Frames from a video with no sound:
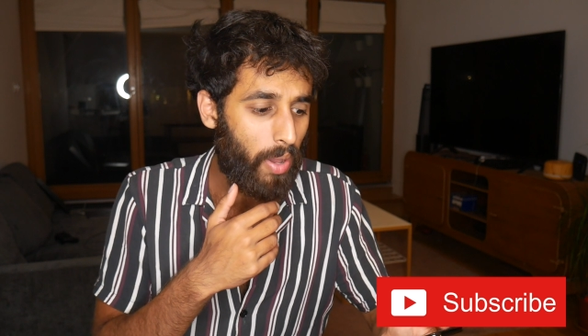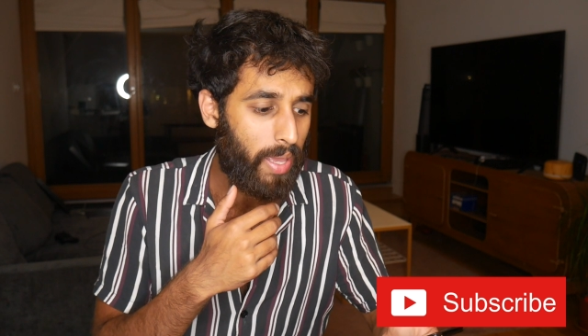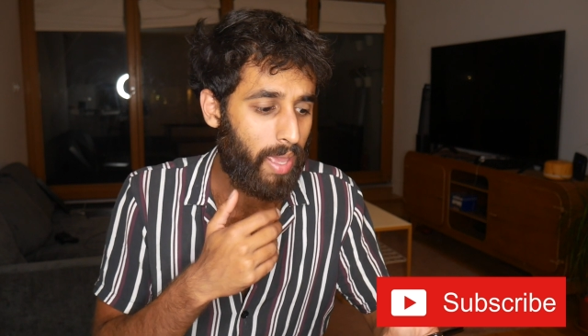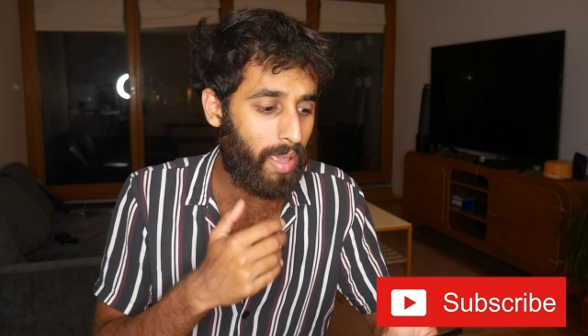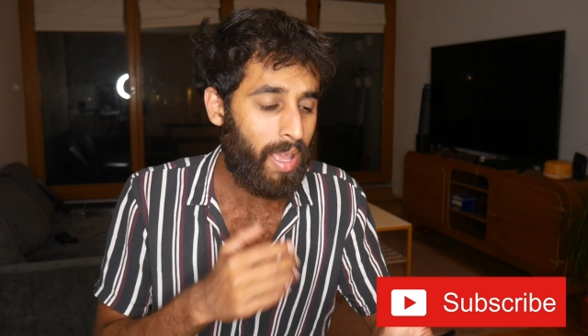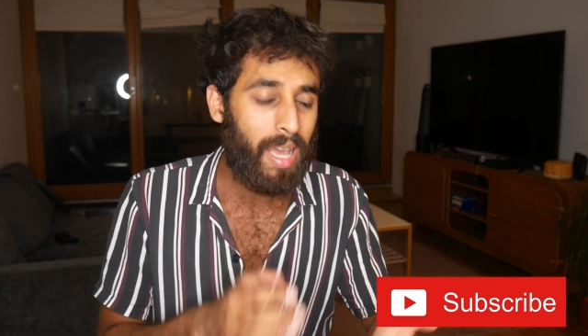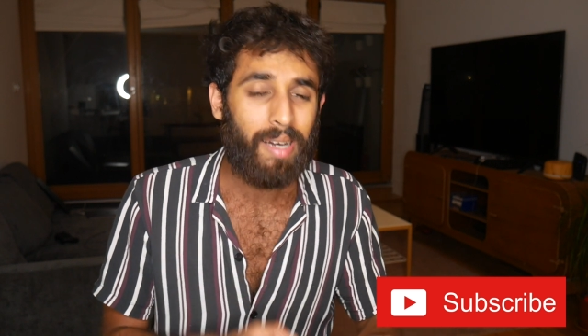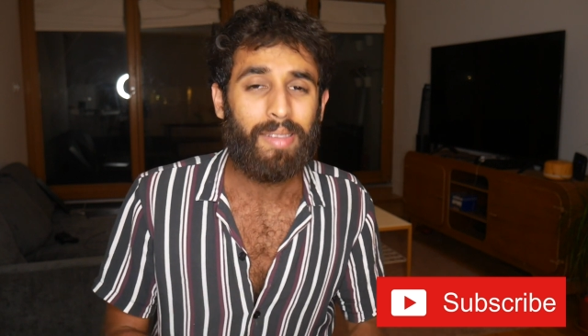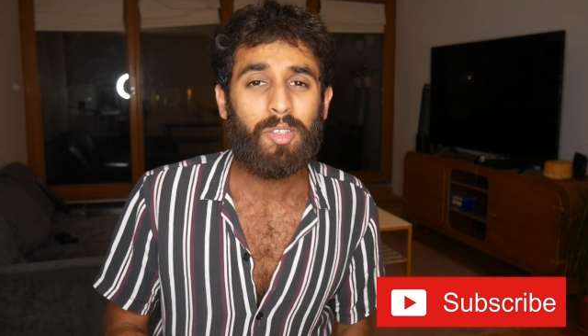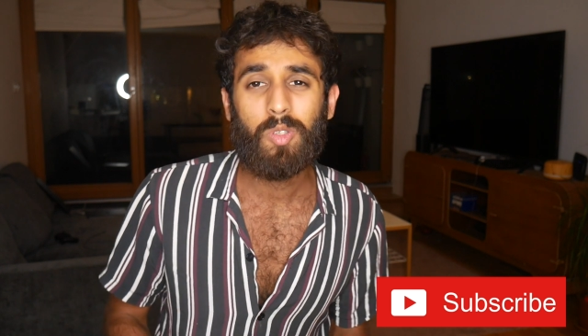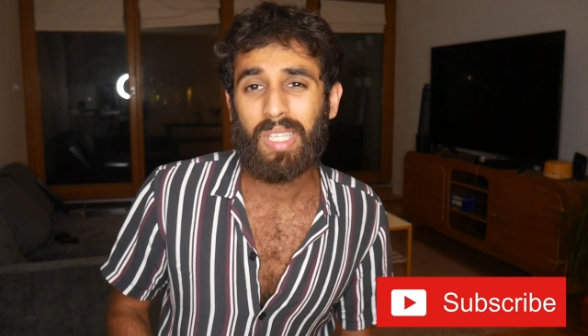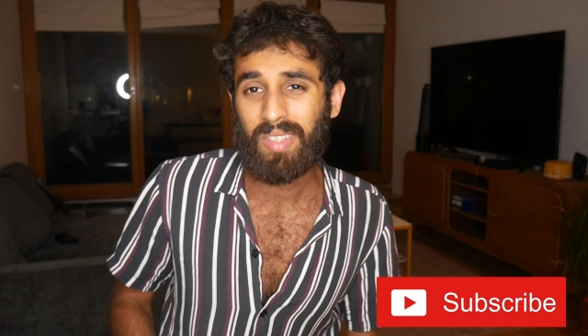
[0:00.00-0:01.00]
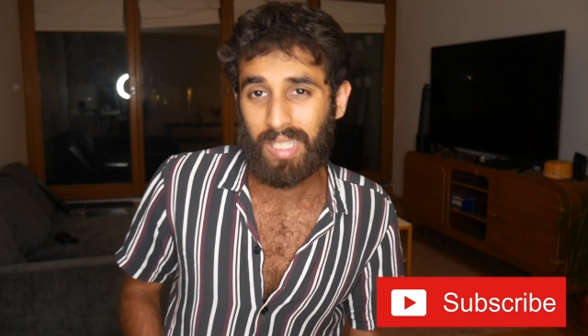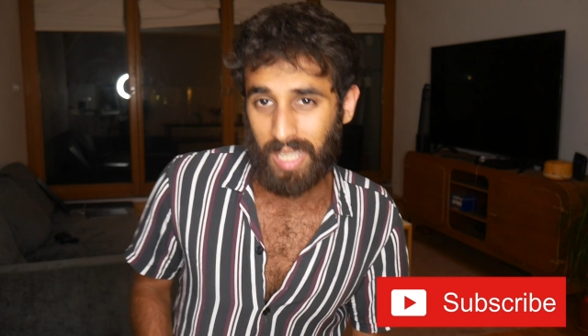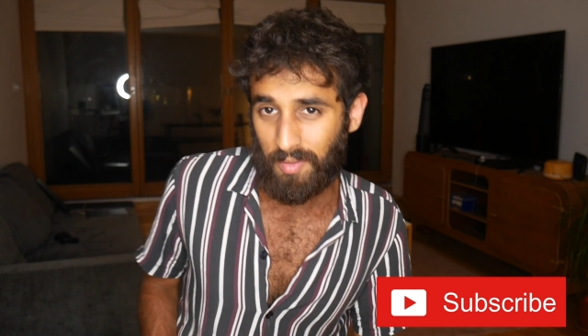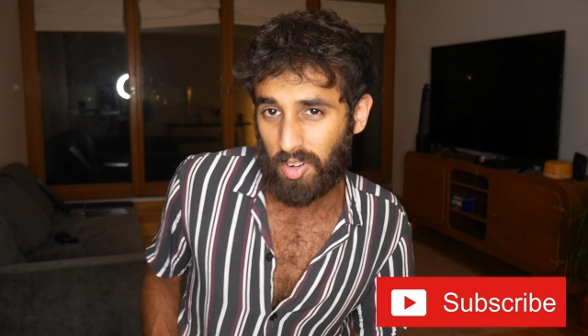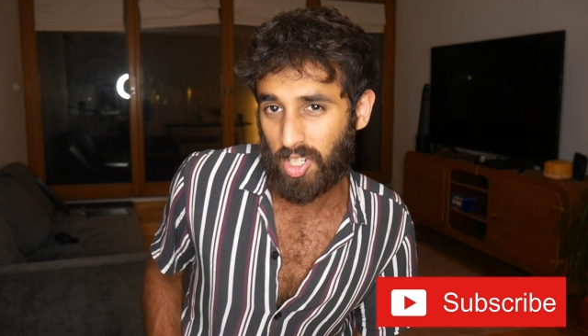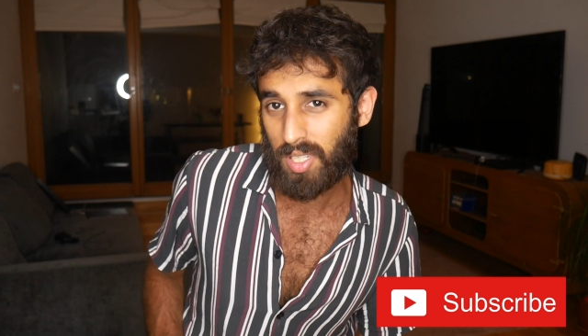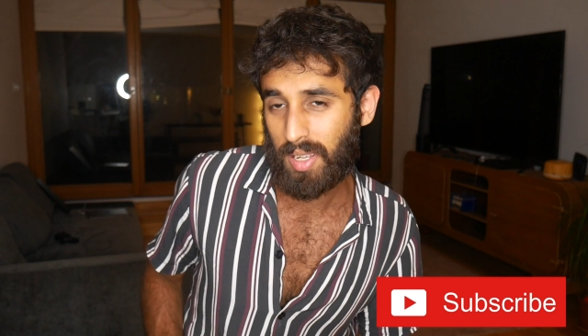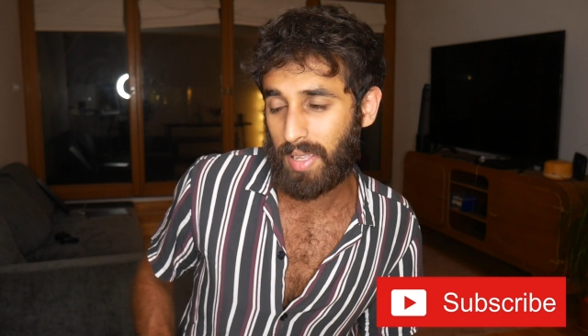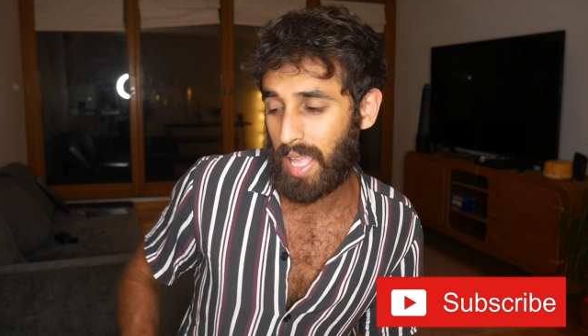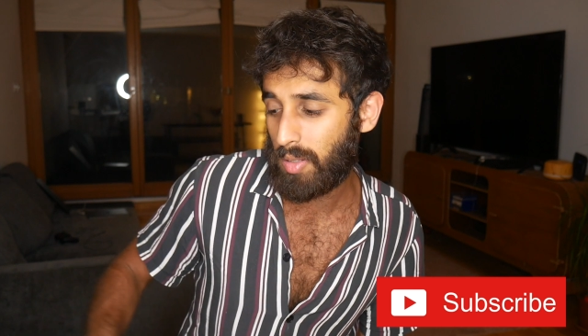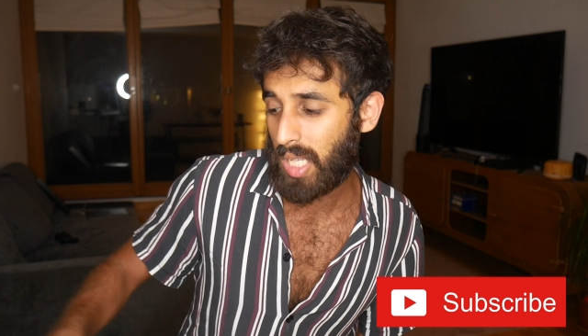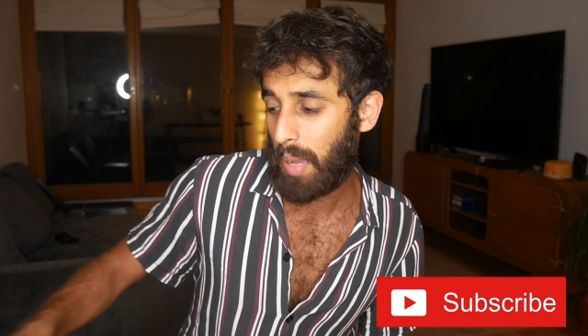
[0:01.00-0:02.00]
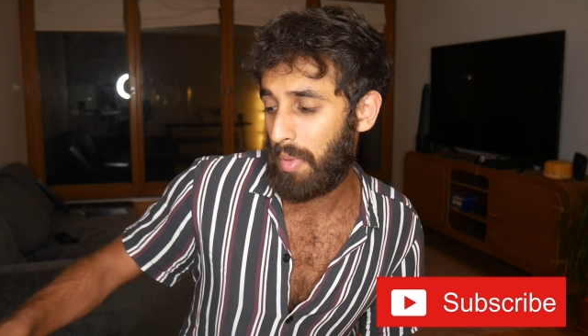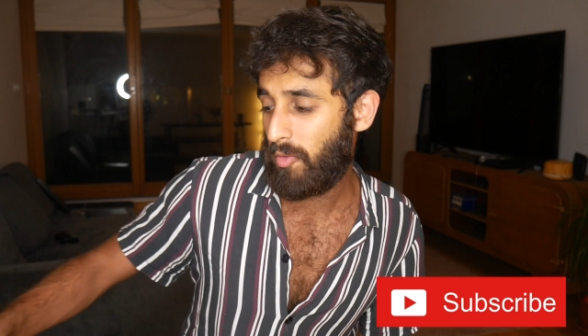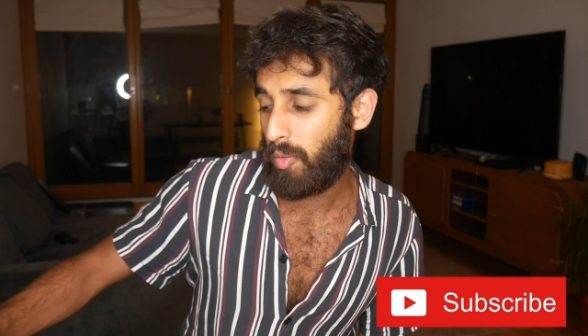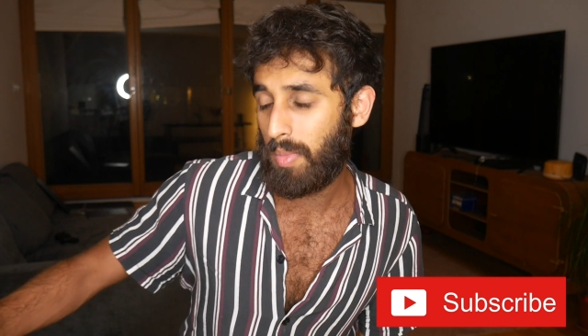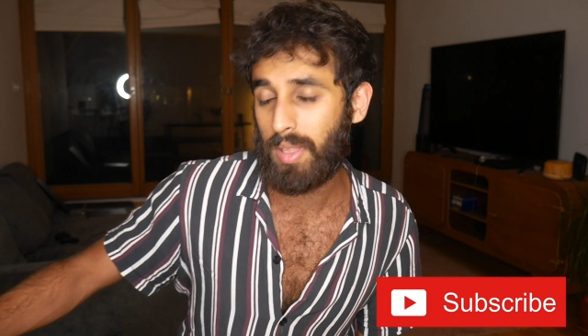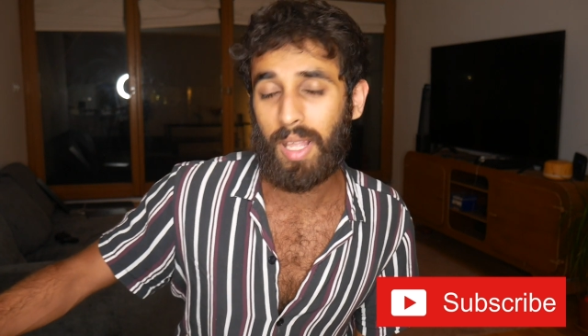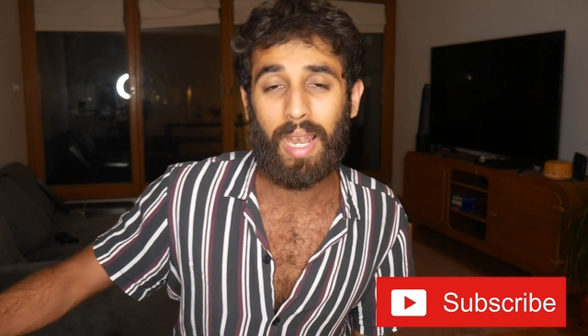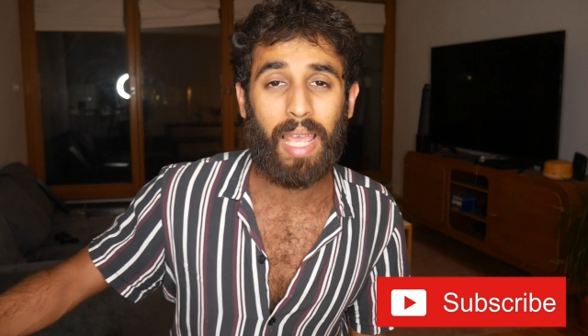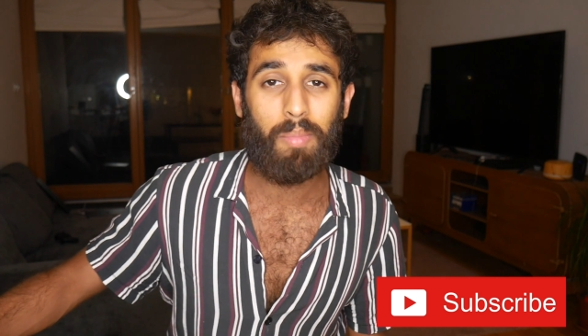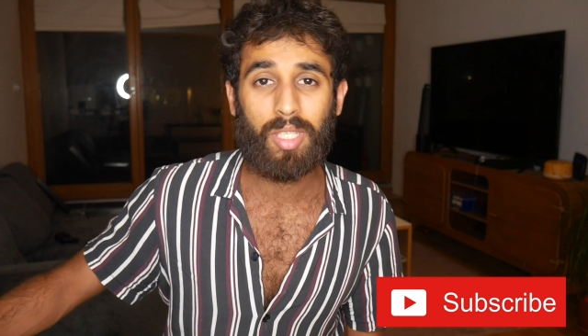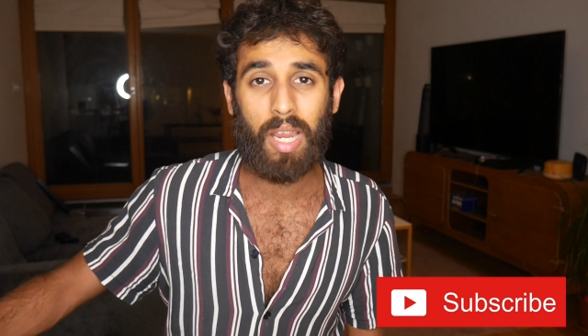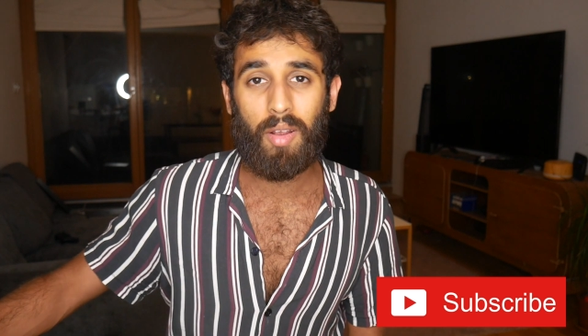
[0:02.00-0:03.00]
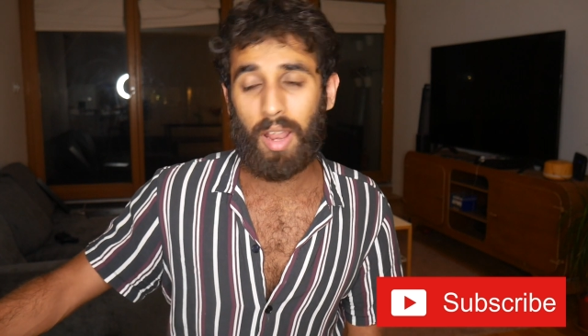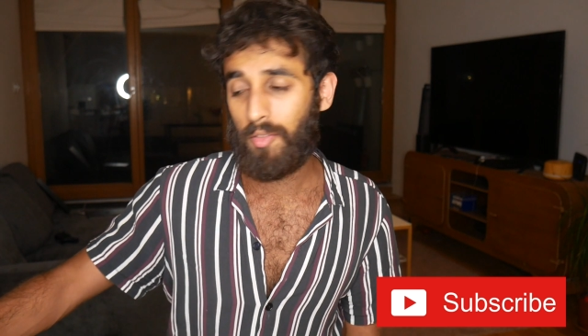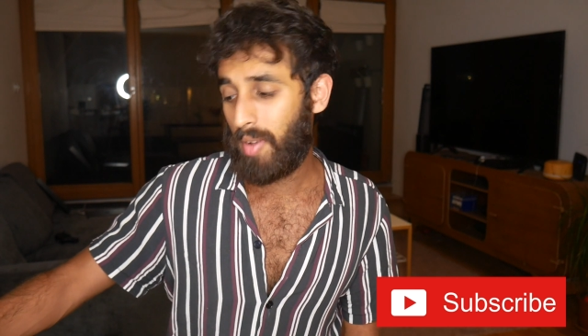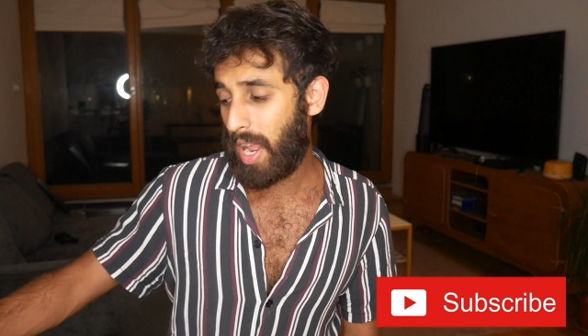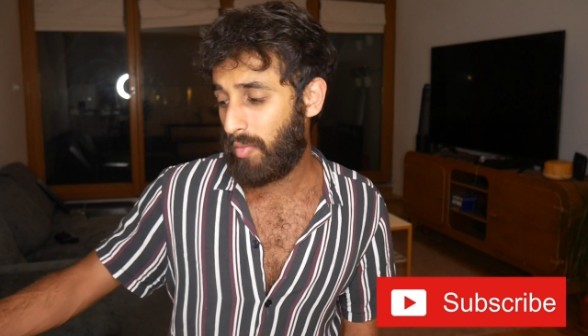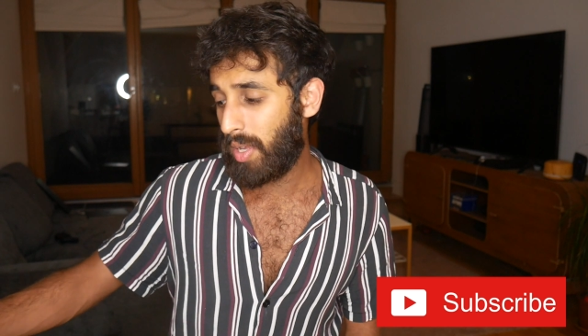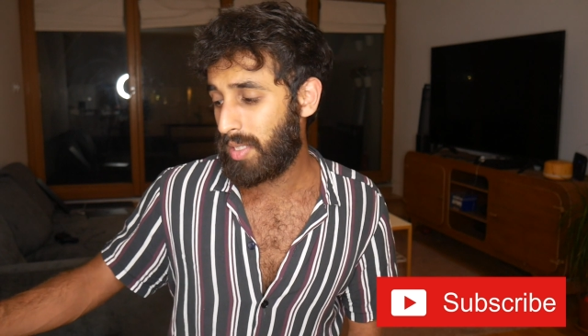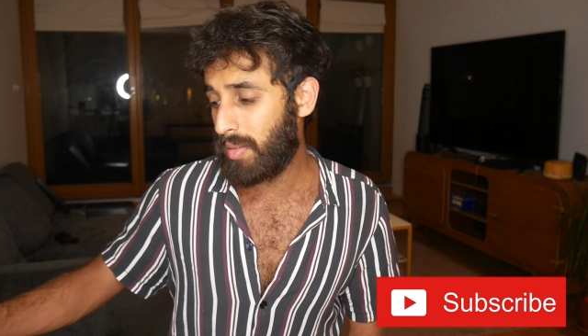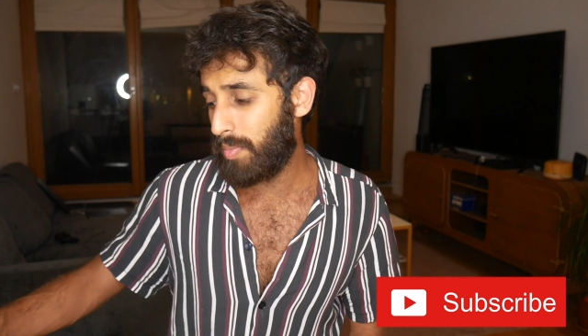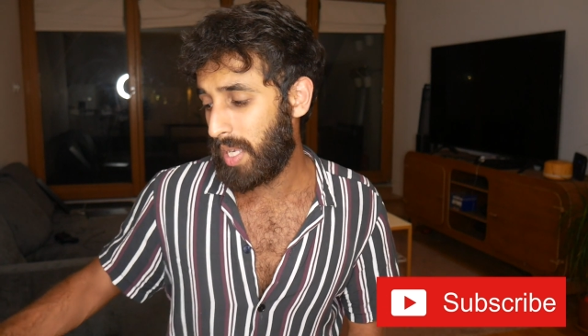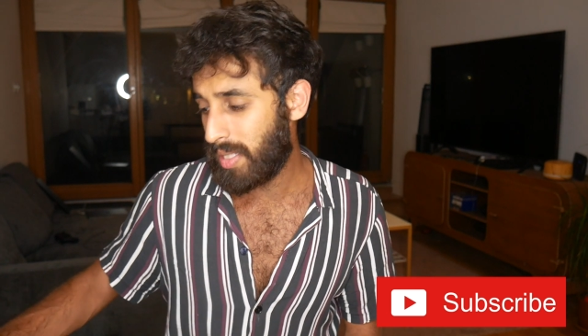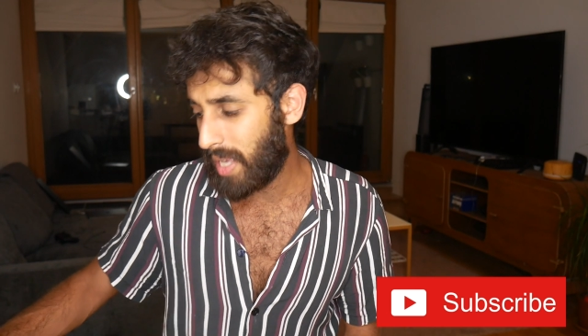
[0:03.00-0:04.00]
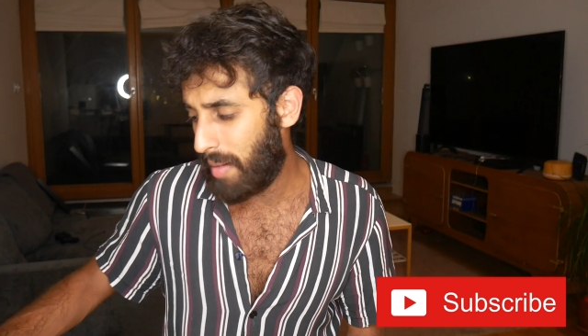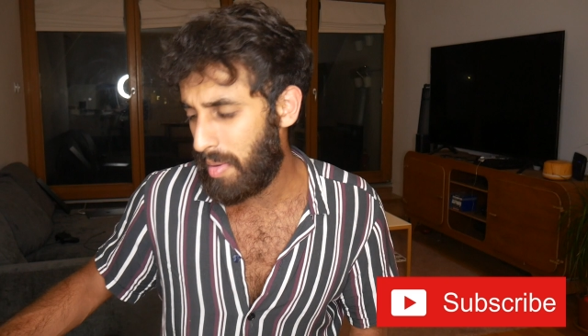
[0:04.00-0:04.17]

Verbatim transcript: Okay, this was the same Francesca that was coming from the late Miss Caroline Flack, rest in peace.